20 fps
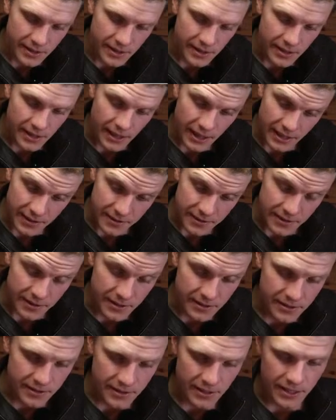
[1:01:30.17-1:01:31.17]
I think,
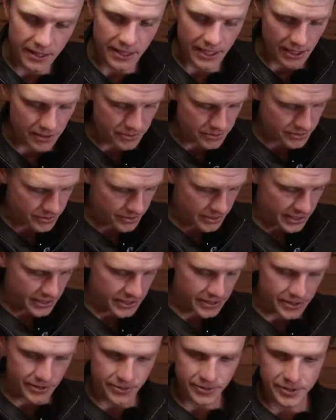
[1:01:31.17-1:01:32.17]
allowed to get in a
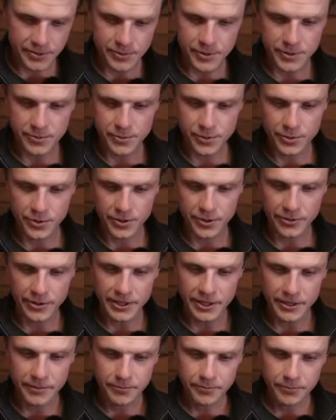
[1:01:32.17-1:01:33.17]
Christmas mood
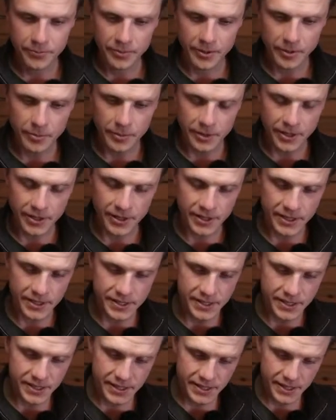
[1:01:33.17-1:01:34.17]
already,
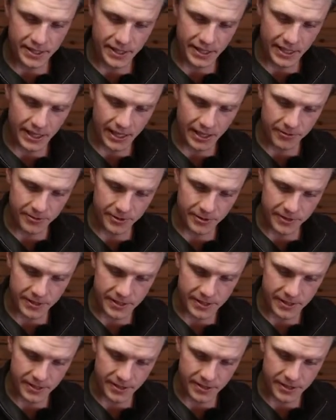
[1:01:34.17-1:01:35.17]
because after this
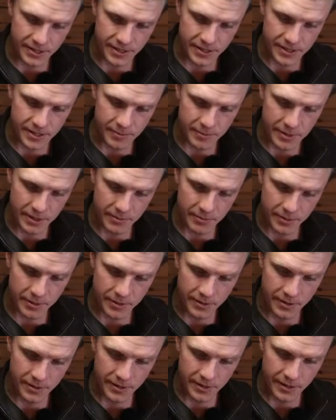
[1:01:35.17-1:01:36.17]
launch in September,
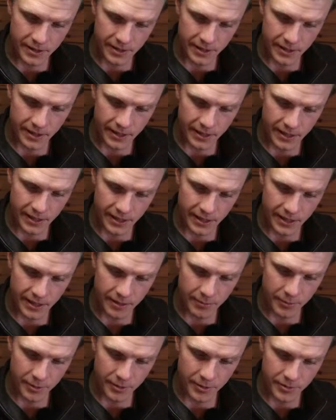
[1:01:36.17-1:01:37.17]
I am
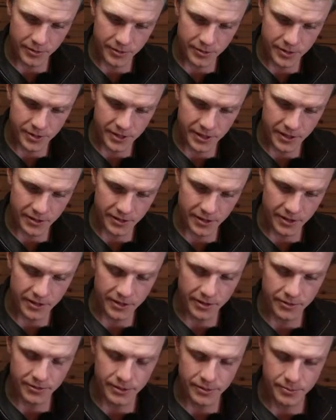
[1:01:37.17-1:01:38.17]
going to start on the
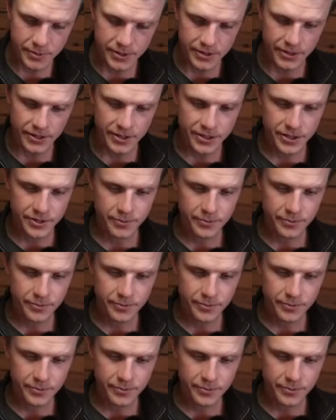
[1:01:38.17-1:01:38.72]
Christmas launch.